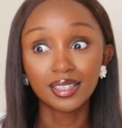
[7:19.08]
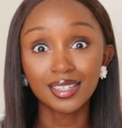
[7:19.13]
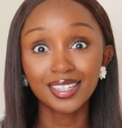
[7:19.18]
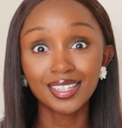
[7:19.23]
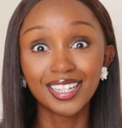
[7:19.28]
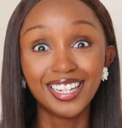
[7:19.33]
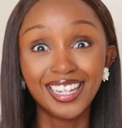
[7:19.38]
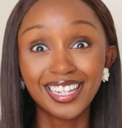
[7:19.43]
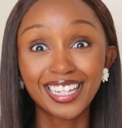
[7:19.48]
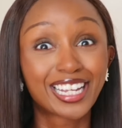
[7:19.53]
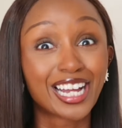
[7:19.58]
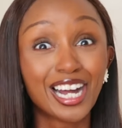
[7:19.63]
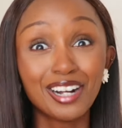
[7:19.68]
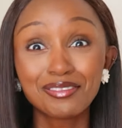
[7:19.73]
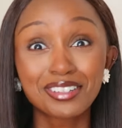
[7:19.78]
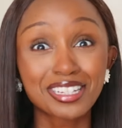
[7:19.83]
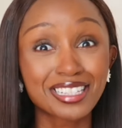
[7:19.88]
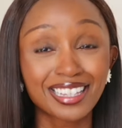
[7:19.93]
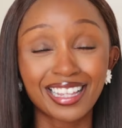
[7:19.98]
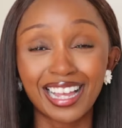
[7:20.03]
Like,
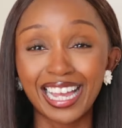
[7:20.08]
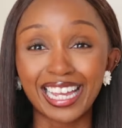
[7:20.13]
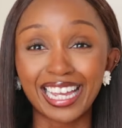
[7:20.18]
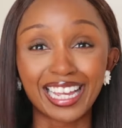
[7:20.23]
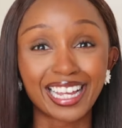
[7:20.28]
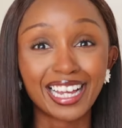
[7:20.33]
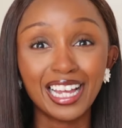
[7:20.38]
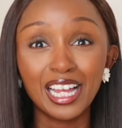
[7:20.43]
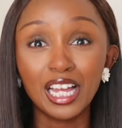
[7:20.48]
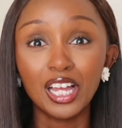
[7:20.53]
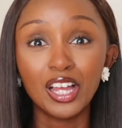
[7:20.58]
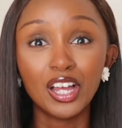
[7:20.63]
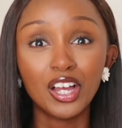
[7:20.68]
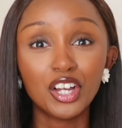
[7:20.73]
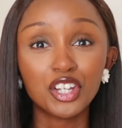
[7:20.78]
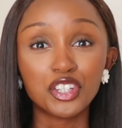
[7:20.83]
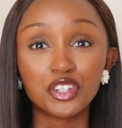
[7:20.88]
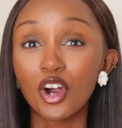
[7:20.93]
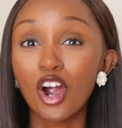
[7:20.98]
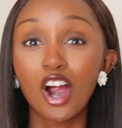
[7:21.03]
I'm just like,
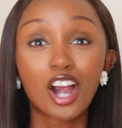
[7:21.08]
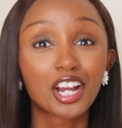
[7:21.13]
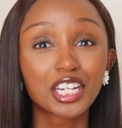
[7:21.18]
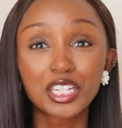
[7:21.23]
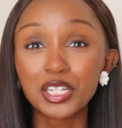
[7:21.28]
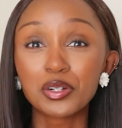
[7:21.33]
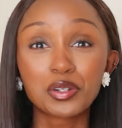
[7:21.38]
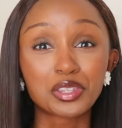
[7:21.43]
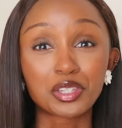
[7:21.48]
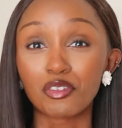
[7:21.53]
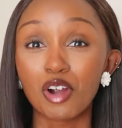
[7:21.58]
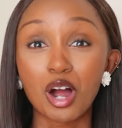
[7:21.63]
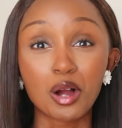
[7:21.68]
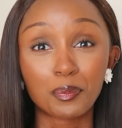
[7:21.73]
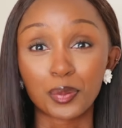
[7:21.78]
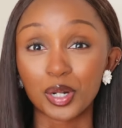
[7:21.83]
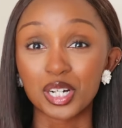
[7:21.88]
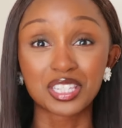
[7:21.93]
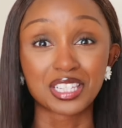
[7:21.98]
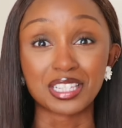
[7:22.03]
you're arguing with the
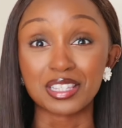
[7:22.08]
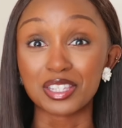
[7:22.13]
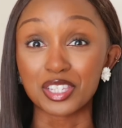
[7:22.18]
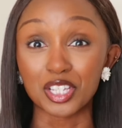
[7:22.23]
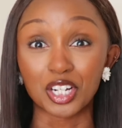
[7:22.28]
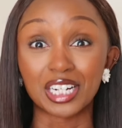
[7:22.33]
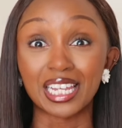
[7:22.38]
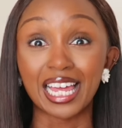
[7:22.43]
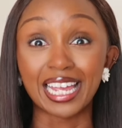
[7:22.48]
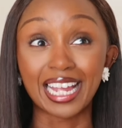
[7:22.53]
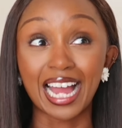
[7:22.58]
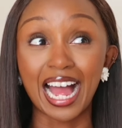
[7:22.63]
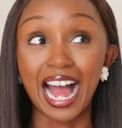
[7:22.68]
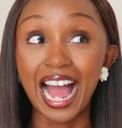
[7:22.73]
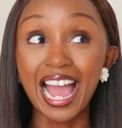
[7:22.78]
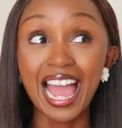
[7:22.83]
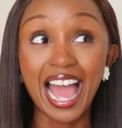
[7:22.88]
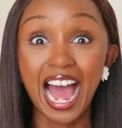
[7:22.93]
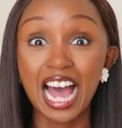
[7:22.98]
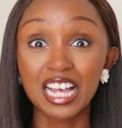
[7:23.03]
wrong person, sir. Like,
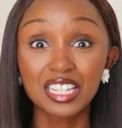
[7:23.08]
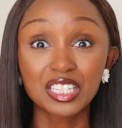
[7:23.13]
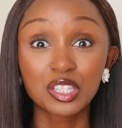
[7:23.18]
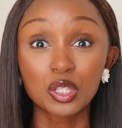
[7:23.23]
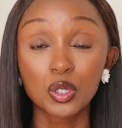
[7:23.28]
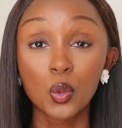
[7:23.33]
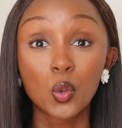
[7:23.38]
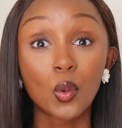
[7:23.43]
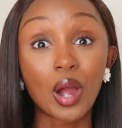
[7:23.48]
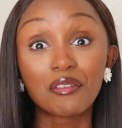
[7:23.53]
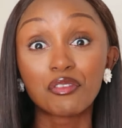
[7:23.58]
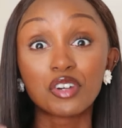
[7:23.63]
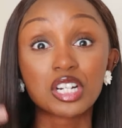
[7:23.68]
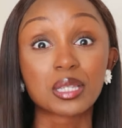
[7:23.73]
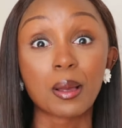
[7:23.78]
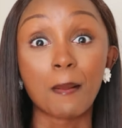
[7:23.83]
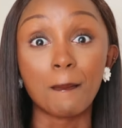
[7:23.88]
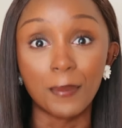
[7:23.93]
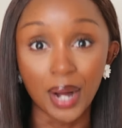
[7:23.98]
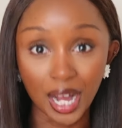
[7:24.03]
I asked
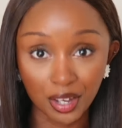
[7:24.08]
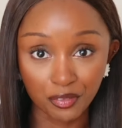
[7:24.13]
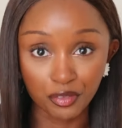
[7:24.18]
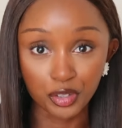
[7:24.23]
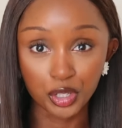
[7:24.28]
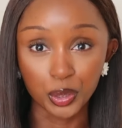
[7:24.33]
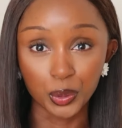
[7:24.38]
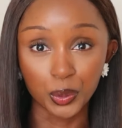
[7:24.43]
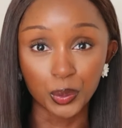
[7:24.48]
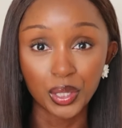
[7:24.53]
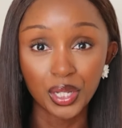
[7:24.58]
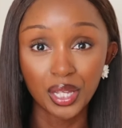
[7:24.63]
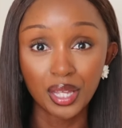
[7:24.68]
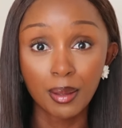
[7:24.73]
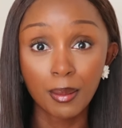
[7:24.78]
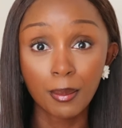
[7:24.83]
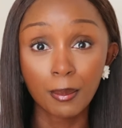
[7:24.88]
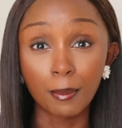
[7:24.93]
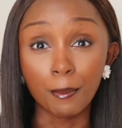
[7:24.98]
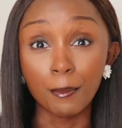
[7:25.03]
whoever's above you,
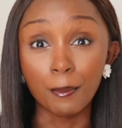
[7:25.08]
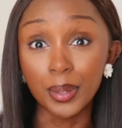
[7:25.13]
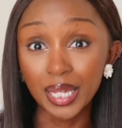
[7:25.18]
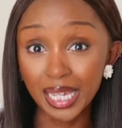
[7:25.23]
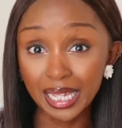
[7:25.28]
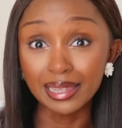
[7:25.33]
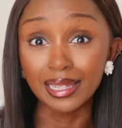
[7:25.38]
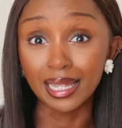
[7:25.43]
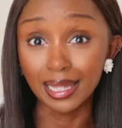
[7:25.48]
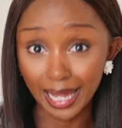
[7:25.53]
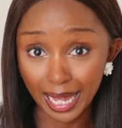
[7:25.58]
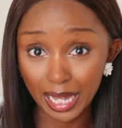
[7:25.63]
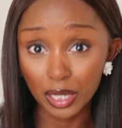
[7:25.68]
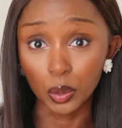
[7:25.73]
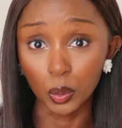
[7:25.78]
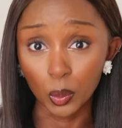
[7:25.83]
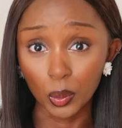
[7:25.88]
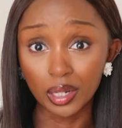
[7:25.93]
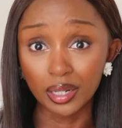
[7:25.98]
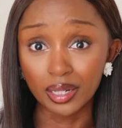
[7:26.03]
being the
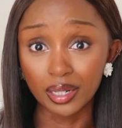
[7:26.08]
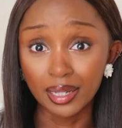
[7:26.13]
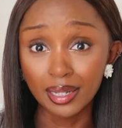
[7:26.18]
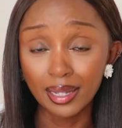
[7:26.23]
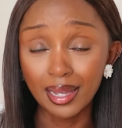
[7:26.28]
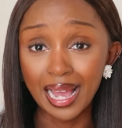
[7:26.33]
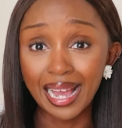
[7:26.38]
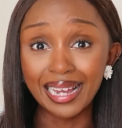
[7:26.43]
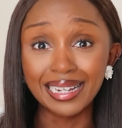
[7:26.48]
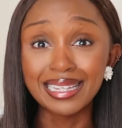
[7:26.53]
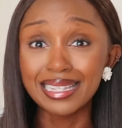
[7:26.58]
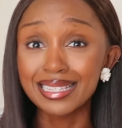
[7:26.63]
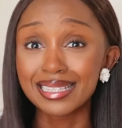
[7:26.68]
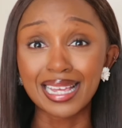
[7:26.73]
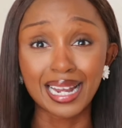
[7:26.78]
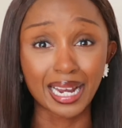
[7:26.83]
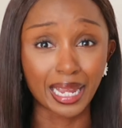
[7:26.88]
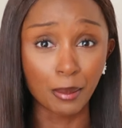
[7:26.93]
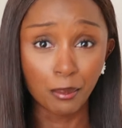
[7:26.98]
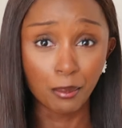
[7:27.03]
landlord, and he
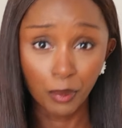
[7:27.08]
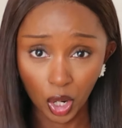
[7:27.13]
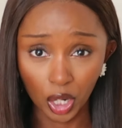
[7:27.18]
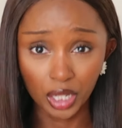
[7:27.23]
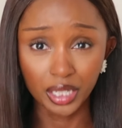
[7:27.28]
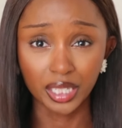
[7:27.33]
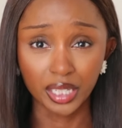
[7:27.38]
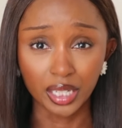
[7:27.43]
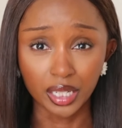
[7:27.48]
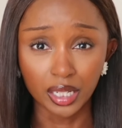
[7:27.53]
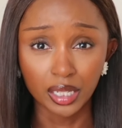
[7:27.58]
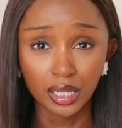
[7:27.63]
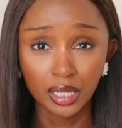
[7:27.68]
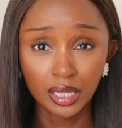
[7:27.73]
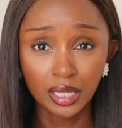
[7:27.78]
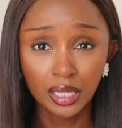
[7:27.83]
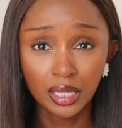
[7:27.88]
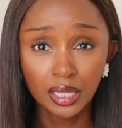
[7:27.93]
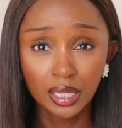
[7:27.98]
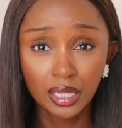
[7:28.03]
said I can park here.
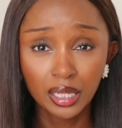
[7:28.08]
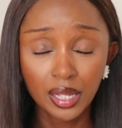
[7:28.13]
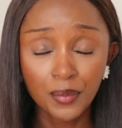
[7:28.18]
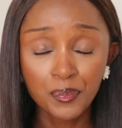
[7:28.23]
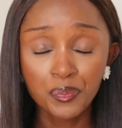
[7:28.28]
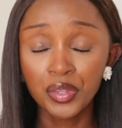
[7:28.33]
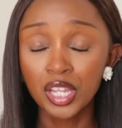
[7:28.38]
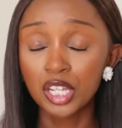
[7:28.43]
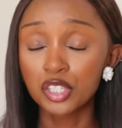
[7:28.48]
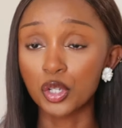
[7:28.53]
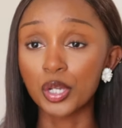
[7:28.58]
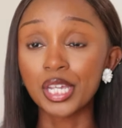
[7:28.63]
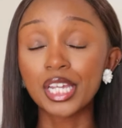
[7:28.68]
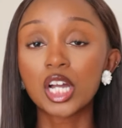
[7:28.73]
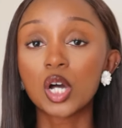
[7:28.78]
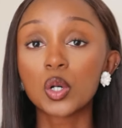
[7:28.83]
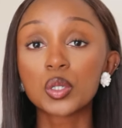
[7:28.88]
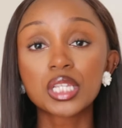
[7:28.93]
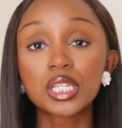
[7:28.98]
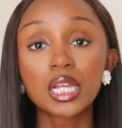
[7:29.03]
So he
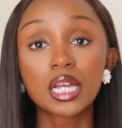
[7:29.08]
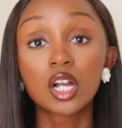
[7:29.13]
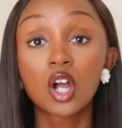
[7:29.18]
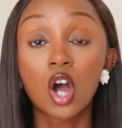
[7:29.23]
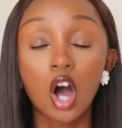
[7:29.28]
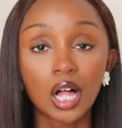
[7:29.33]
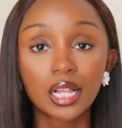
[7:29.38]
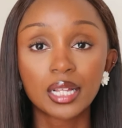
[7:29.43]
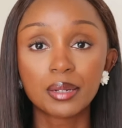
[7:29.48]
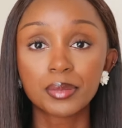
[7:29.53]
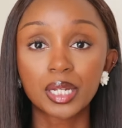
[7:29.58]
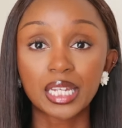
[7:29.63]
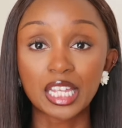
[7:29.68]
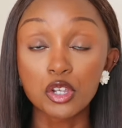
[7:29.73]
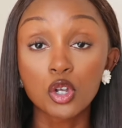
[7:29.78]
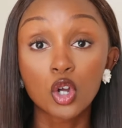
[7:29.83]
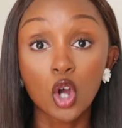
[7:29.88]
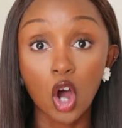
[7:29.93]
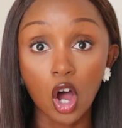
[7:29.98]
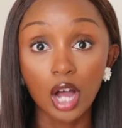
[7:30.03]
goes, call him,
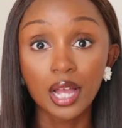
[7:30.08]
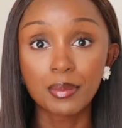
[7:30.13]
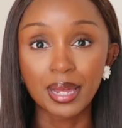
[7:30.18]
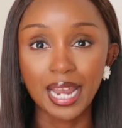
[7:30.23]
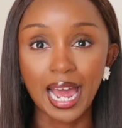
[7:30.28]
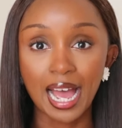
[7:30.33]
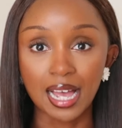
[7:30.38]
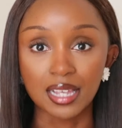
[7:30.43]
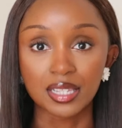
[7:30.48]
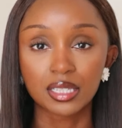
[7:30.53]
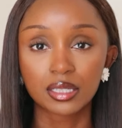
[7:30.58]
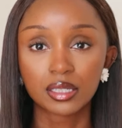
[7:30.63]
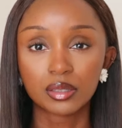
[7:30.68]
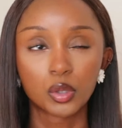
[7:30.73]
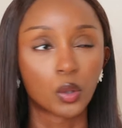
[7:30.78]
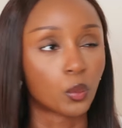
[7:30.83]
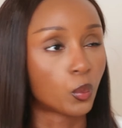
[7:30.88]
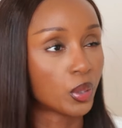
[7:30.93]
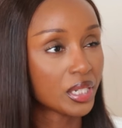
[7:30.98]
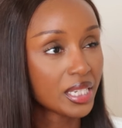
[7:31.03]
can you call him and ask?
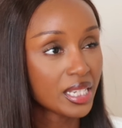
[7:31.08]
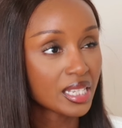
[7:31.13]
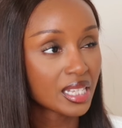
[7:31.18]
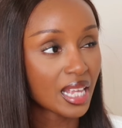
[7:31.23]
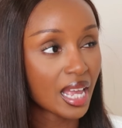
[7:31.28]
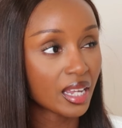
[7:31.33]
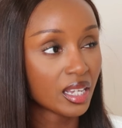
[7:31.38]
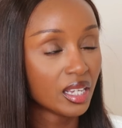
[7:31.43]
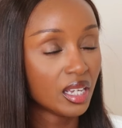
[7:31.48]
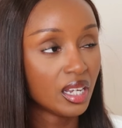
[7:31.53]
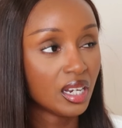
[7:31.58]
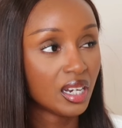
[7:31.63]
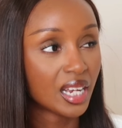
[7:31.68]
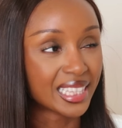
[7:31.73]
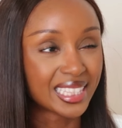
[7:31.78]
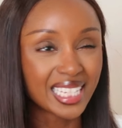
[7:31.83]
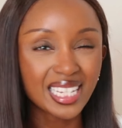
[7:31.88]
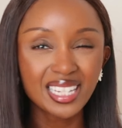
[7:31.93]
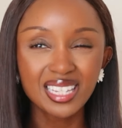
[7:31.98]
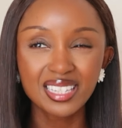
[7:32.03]
No, what did he say?
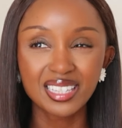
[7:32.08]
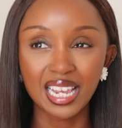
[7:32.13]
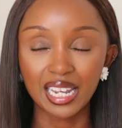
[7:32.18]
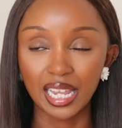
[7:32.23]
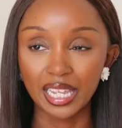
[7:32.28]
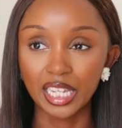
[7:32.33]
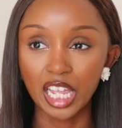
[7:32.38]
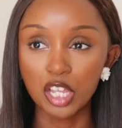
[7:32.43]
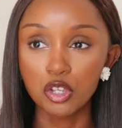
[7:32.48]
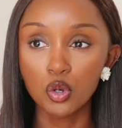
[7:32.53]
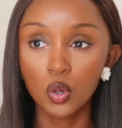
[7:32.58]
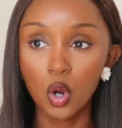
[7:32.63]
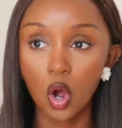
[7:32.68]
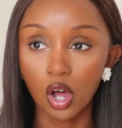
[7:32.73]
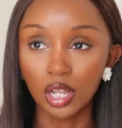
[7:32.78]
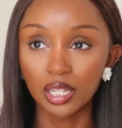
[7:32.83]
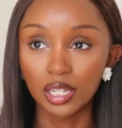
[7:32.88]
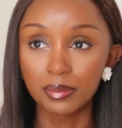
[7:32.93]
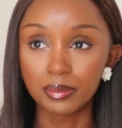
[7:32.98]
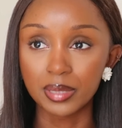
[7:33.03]
I think he said like, can you
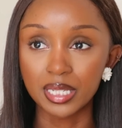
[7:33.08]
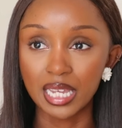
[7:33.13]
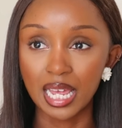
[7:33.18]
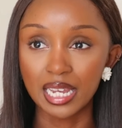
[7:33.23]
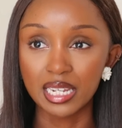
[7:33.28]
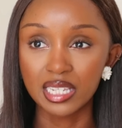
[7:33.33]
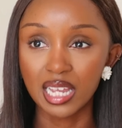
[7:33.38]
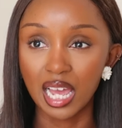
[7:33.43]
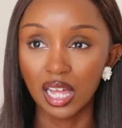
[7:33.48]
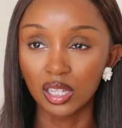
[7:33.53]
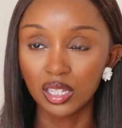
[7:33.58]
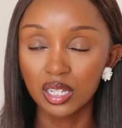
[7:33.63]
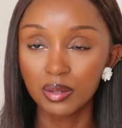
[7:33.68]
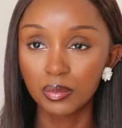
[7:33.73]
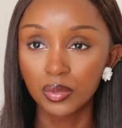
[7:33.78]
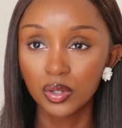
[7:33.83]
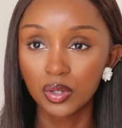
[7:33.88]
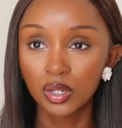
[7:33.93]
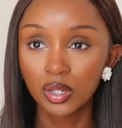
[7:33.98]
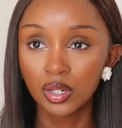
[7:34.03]
call him and tell
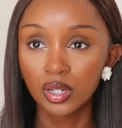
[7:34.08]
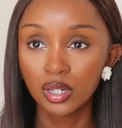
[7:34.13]
him?